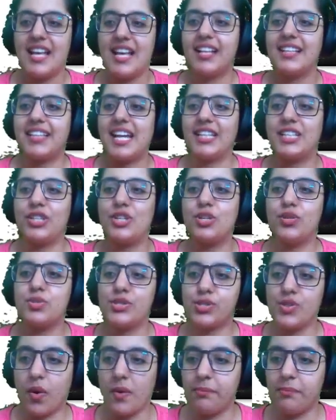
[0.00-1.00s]
Thank you
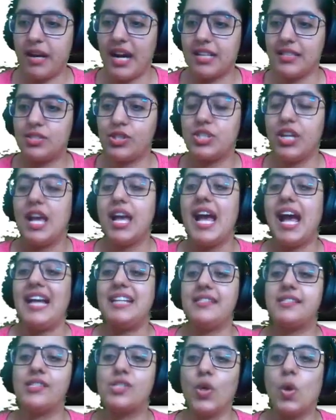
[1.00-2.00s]
so much.
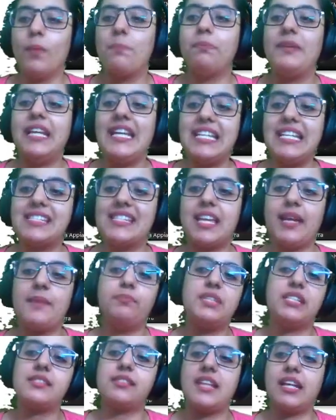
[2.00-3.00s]
And so please keep
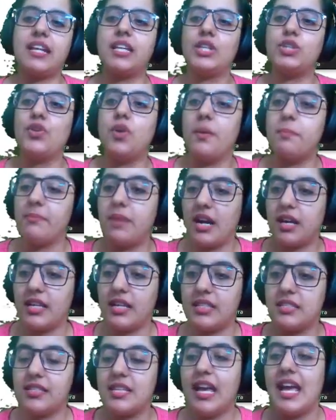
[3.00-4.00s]
this thing in your
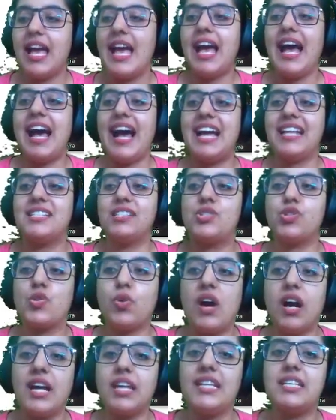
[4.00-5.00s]
mind and
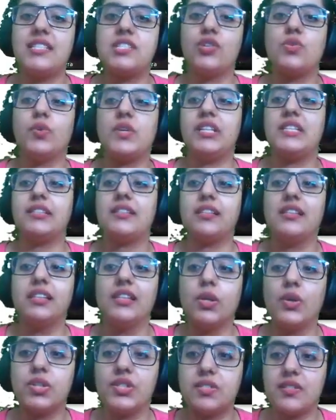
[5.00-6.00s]
try to
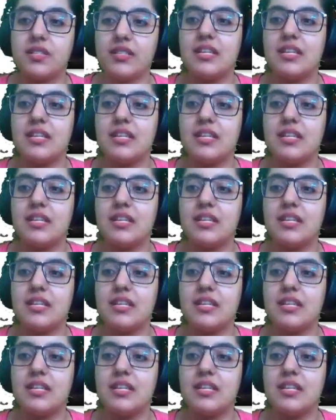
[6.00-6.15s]
include